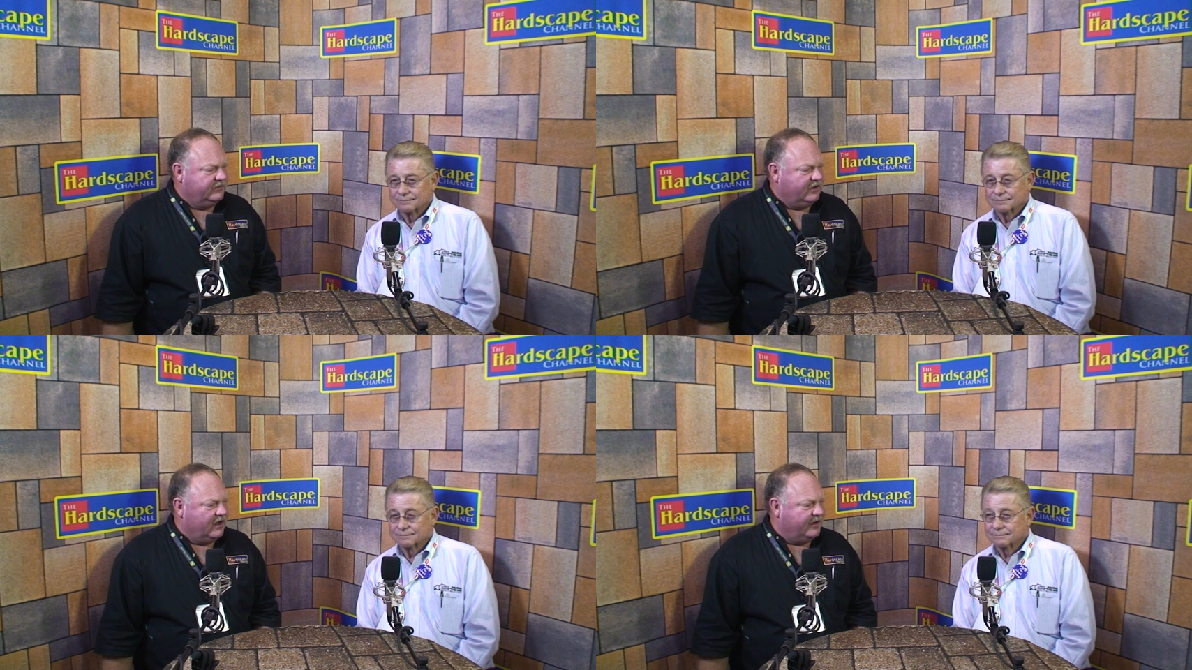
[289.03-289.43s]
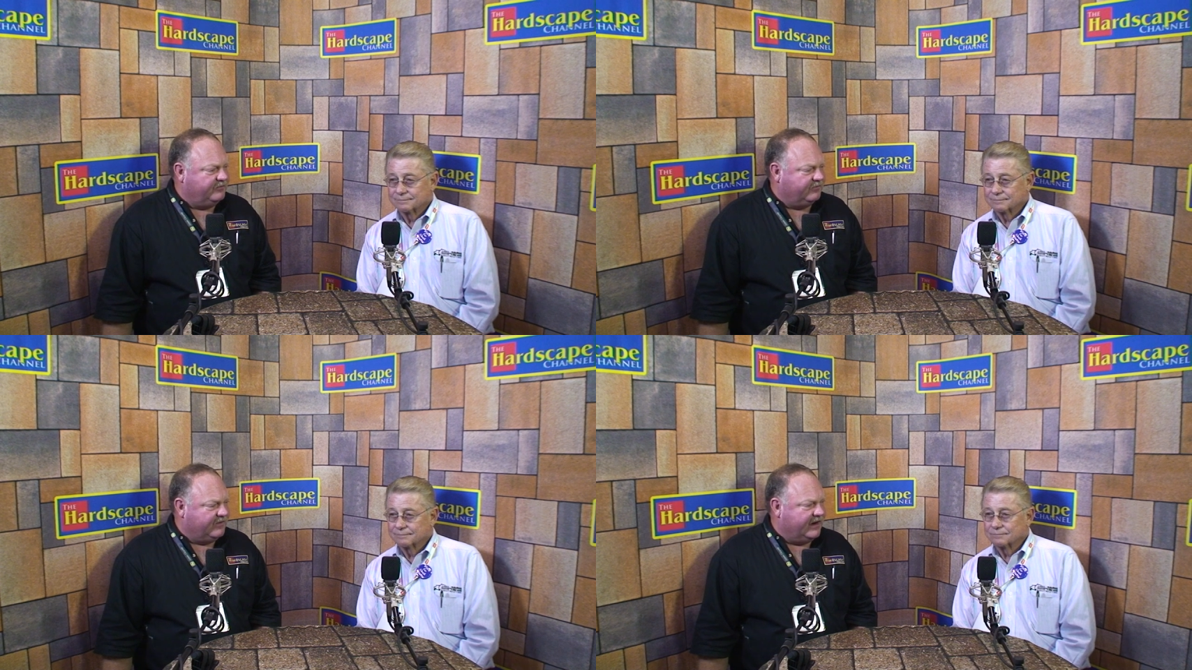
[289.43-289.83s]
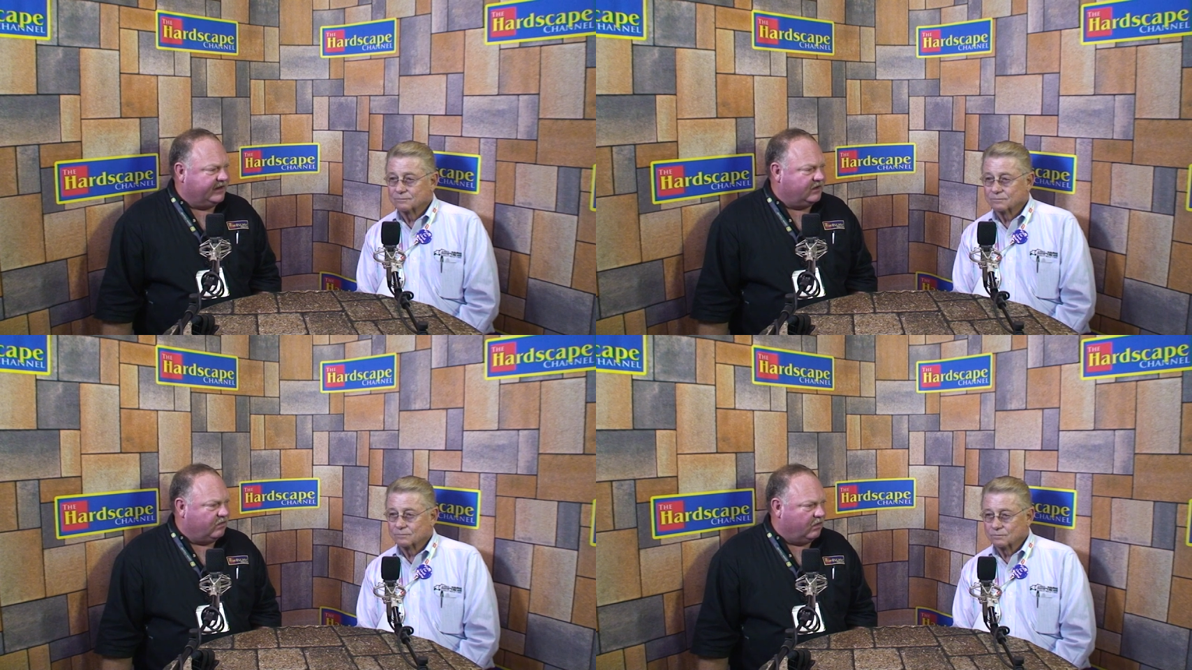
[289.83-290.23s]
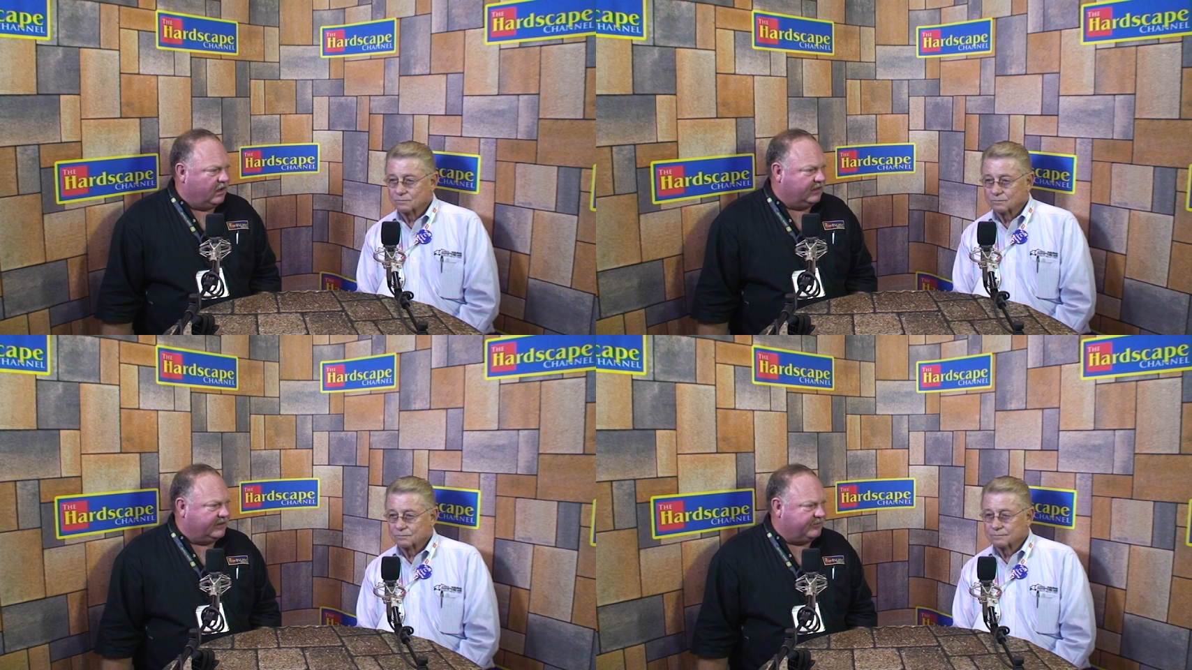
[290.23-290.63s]
Speaker 1: on providing
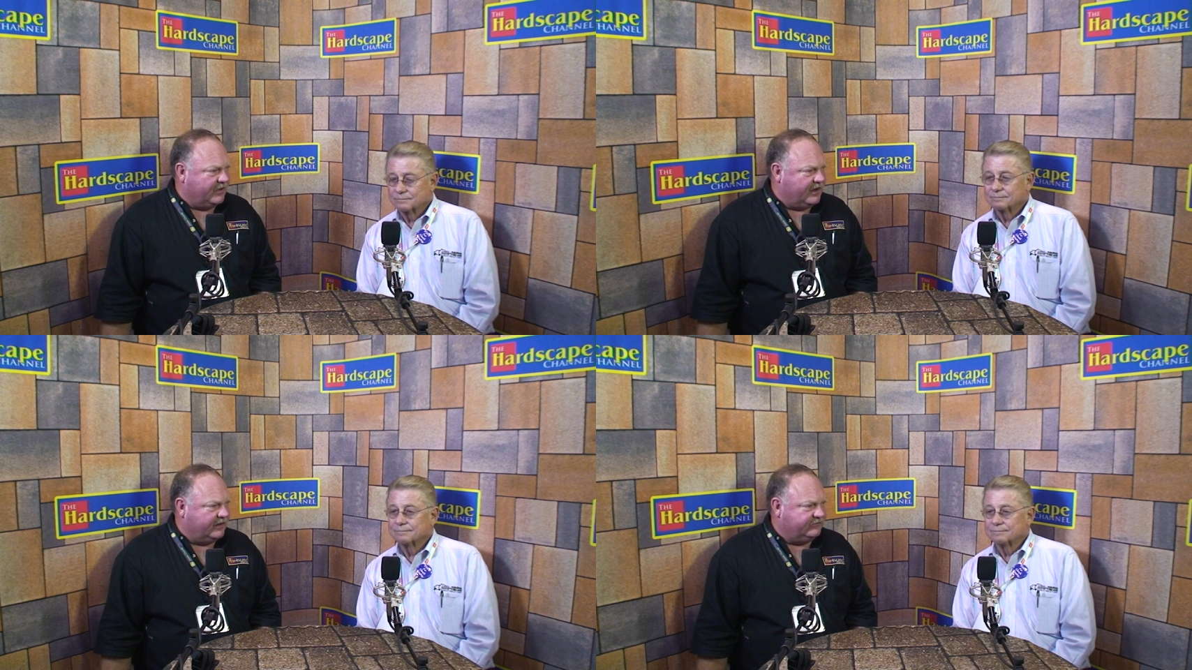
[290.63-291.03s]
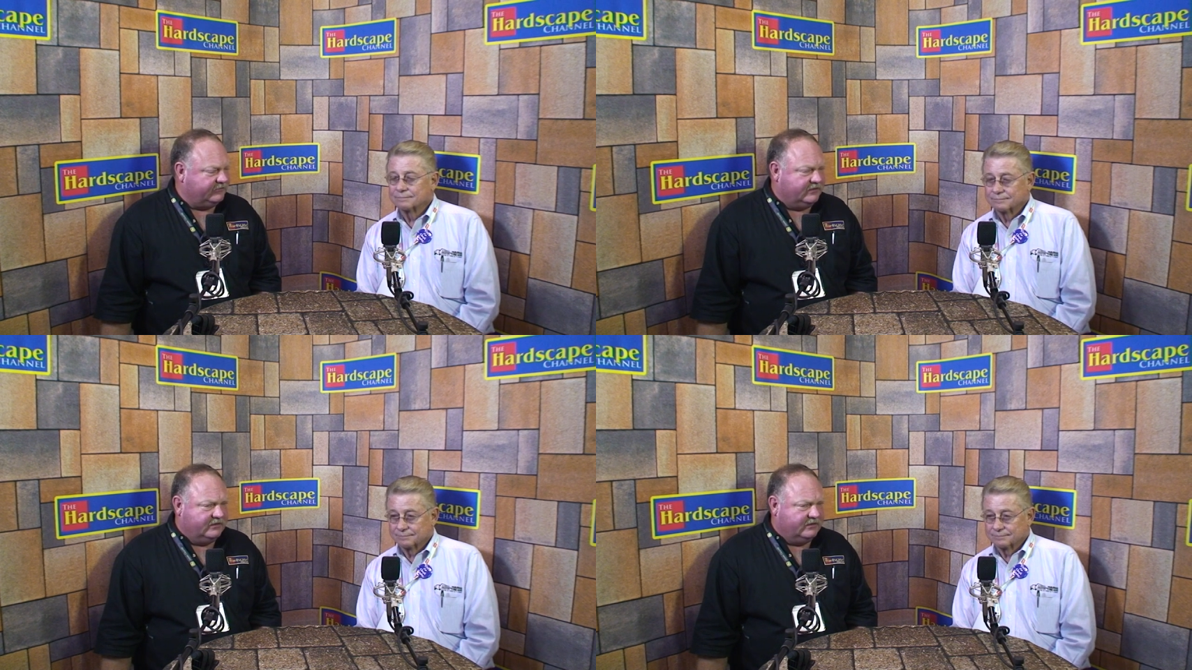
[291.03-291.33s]
quality products.